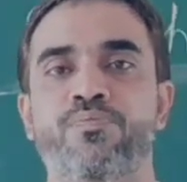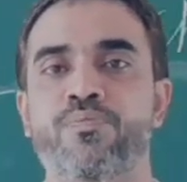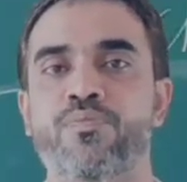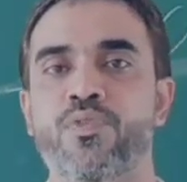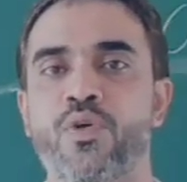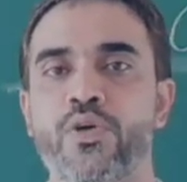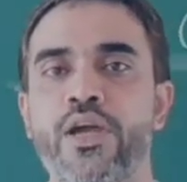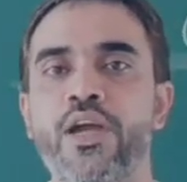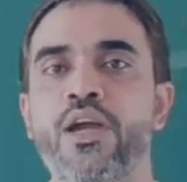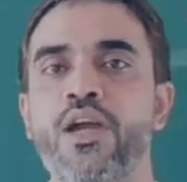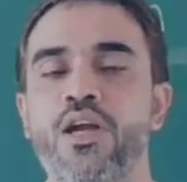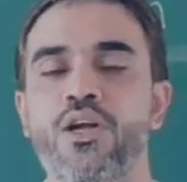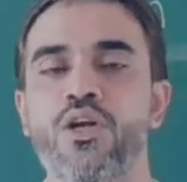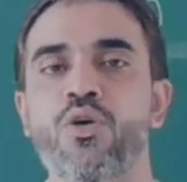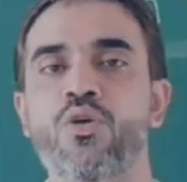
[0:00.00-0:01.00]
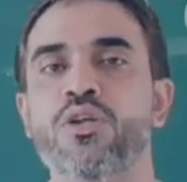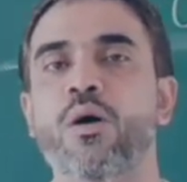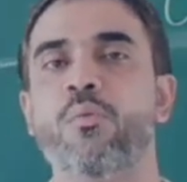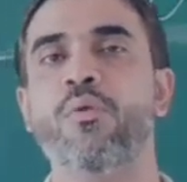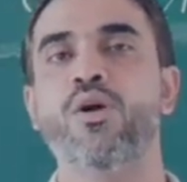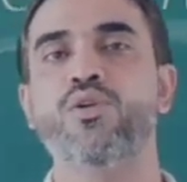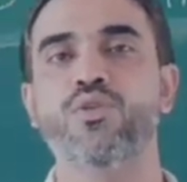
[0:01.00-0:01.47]
Okay, don't
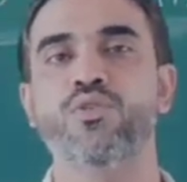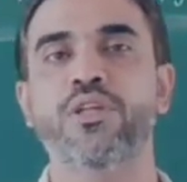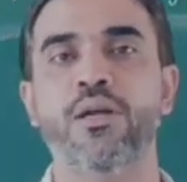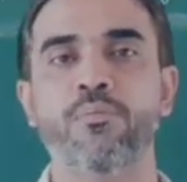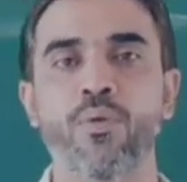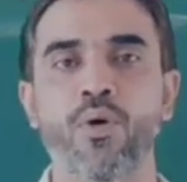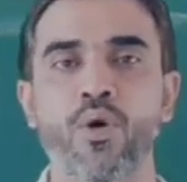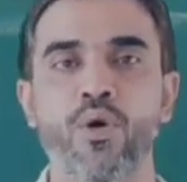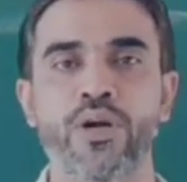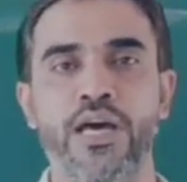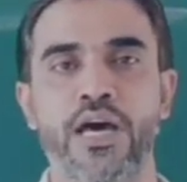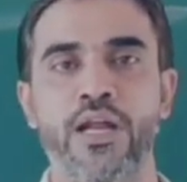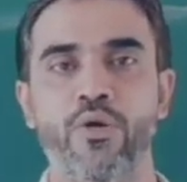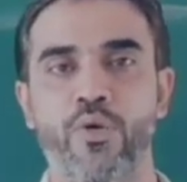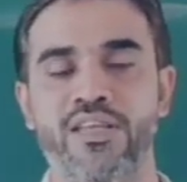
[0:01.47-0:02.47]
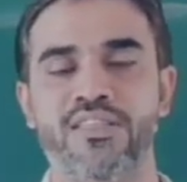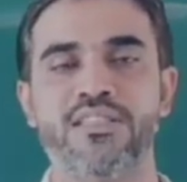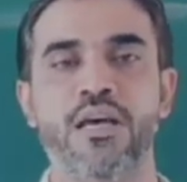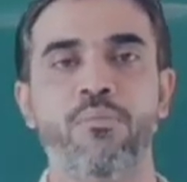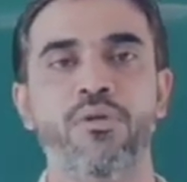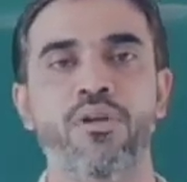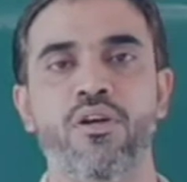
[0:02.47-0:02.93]
come on to that bow and arrow
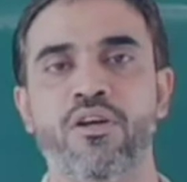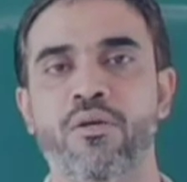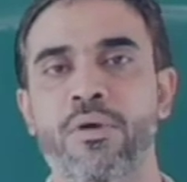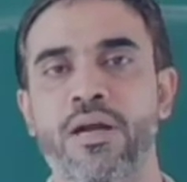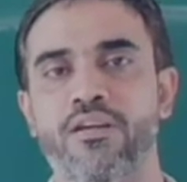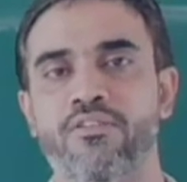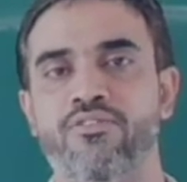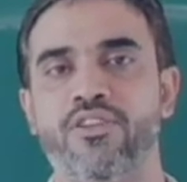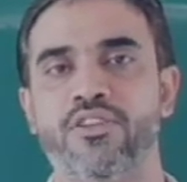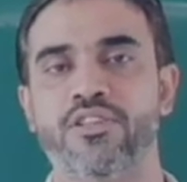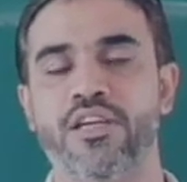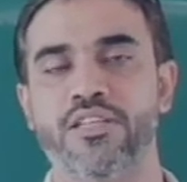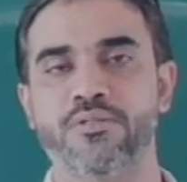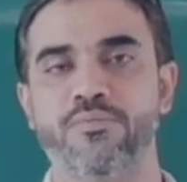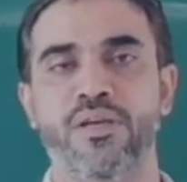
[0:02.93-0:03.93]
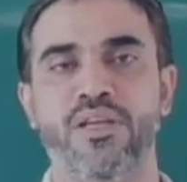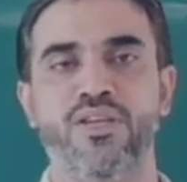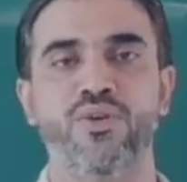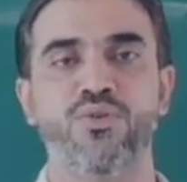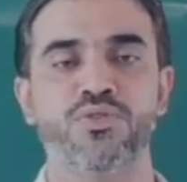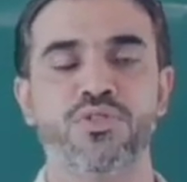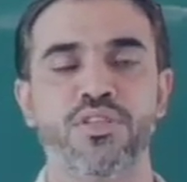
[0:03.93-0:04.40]
example or a metaphor that is being
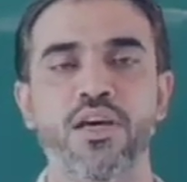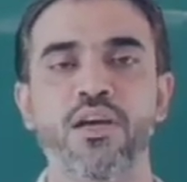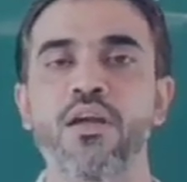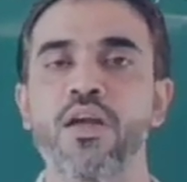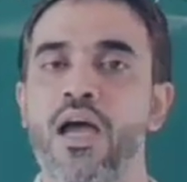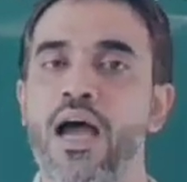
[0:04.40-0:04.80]
used here.